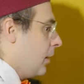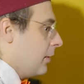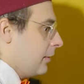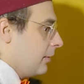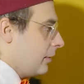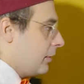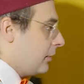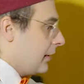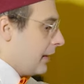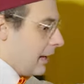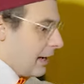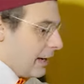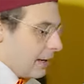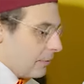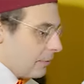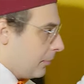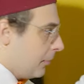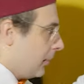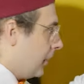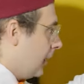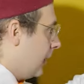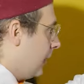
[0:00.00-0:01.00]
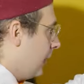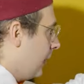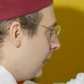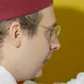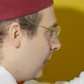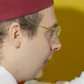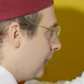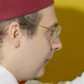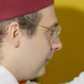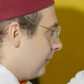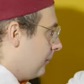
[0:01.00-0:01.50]
So the harmony
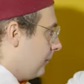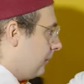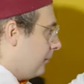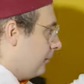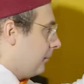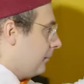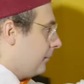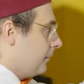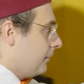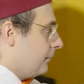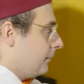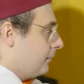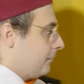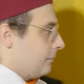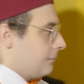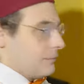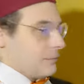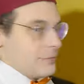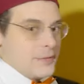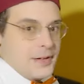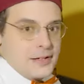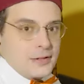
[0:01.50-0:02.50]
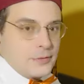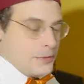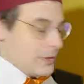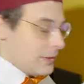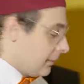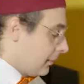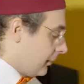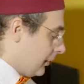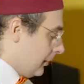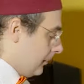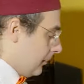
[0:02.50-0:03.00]
is
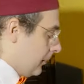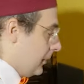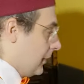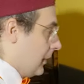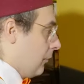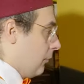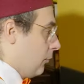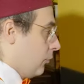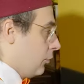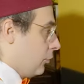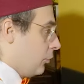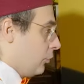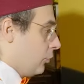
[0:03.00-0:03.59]
very simple now.